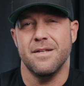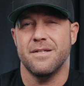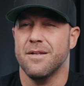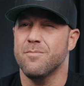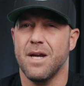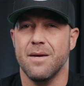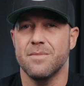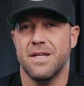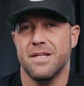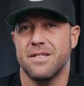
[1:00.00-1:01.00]

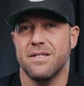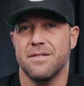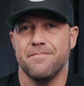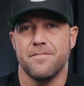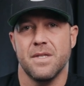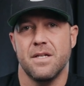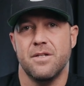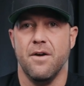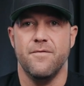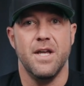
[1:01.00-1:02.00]
sometimes gets
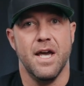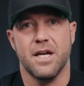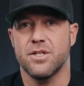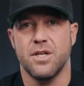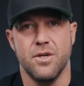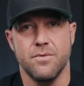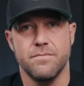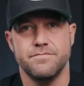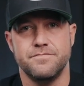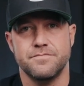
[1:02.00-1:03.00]
tough to execute,
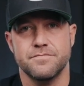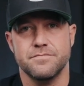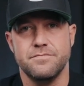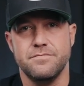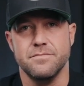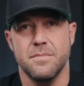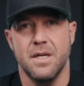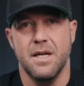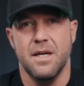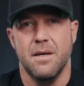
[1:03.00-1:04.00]

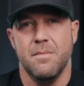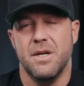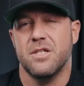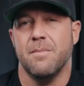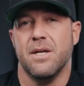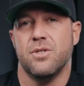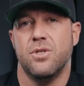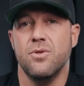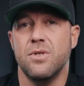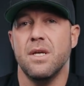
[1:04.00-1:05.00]
but it's about
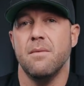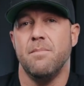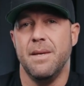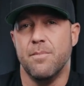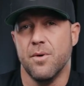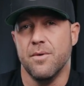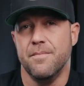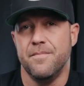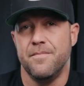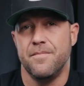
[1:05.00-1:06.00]
choosing people
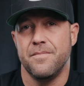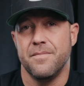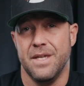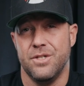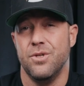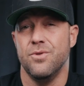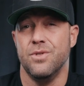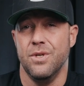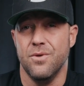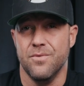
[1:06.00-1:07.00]
that choose
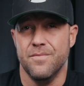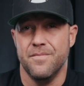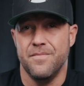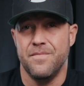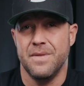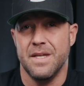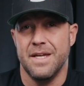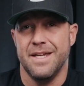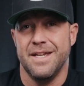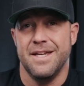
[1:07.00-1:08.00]
you
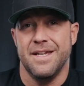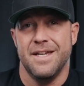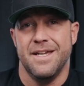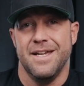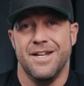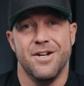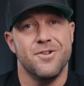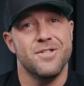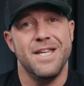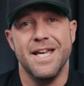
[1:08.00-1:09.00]
and
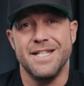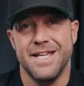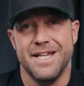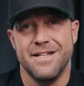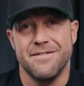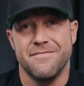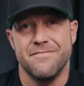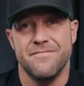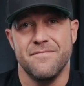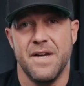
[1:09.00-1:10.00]
understanding.
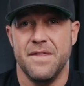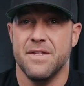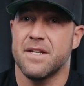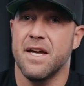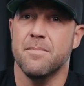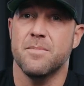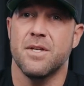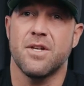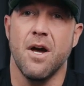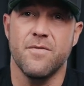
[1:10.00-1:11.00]
And
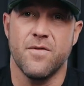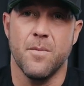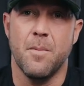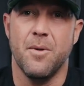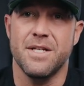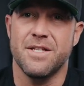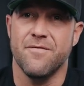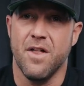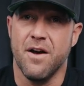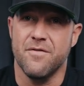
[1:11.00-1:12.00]
this comes from a place
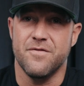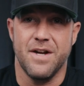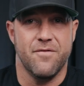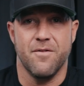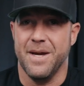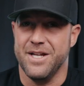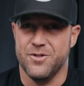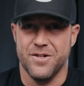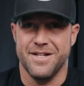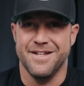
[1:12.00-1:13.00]
of love, not from
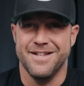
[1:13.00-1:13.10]
hatred.